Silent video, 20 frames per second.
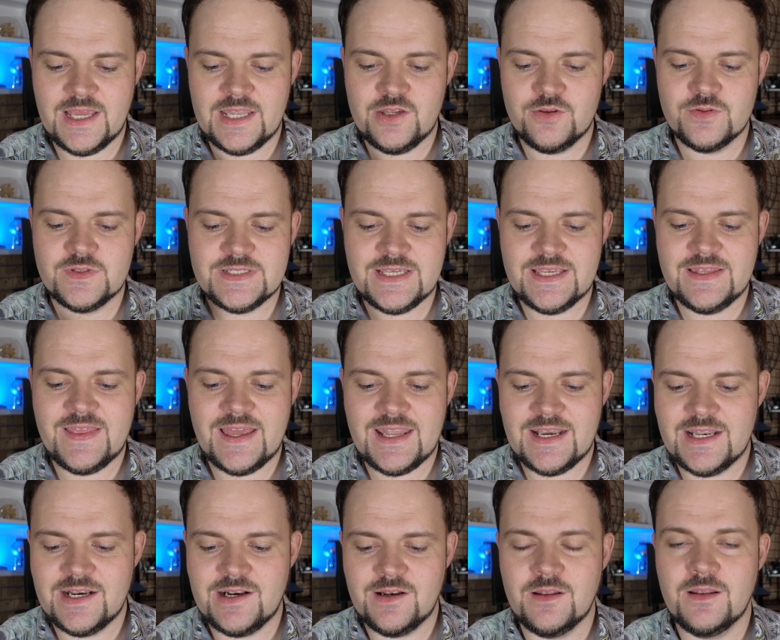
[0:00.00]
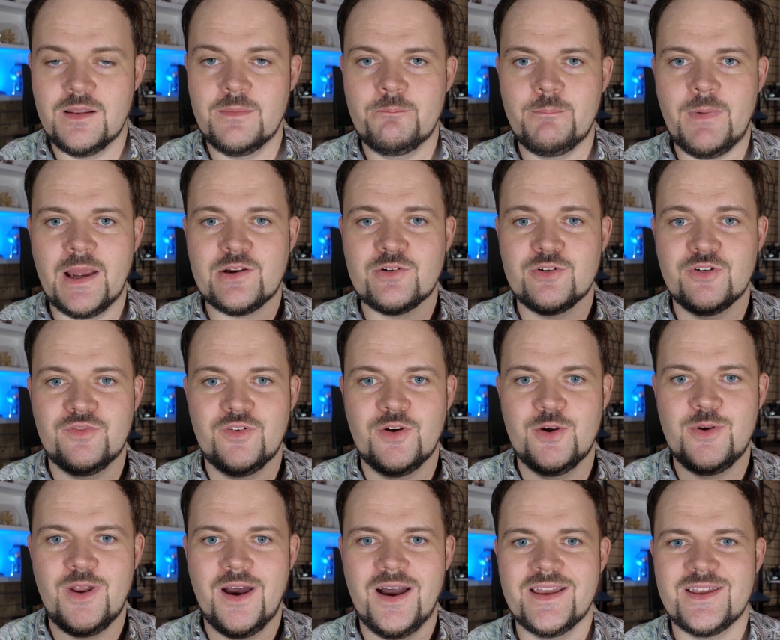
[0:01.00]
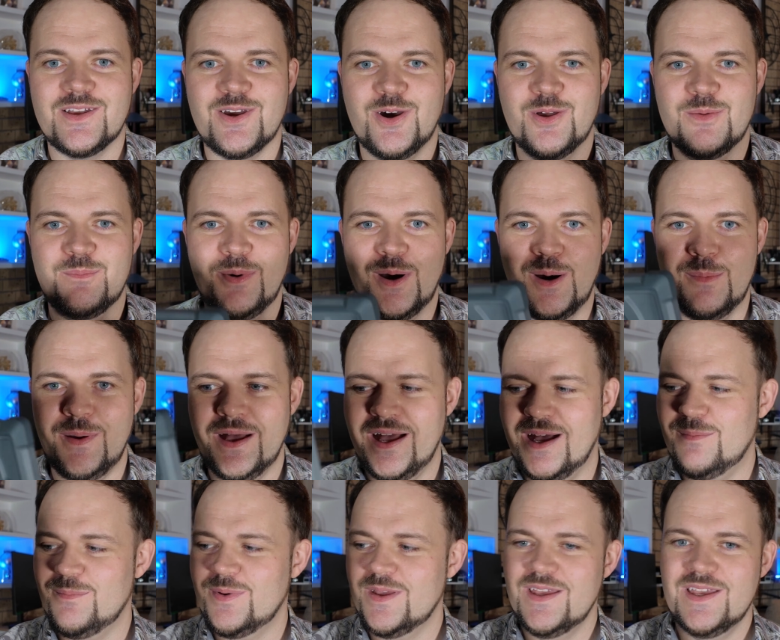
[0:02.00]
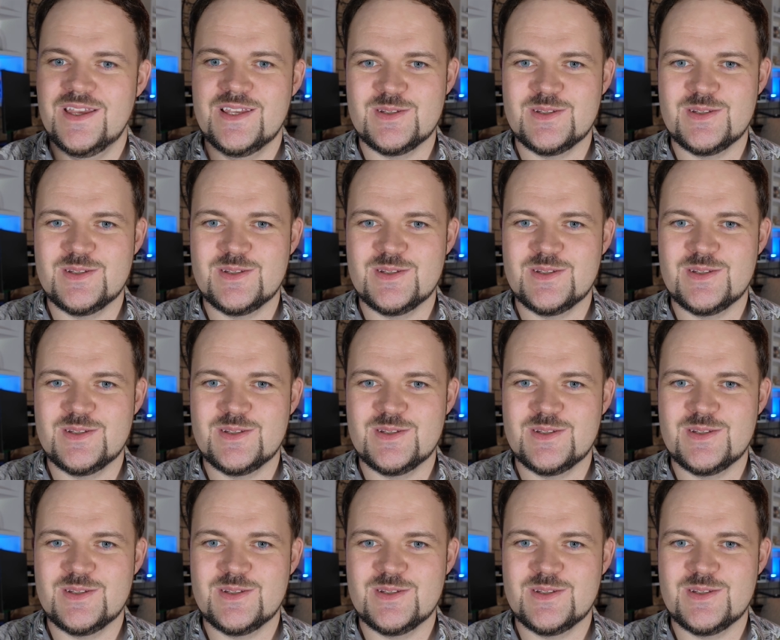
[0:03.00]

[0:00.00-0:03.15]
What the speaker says: and you see that little microphone icon pop up.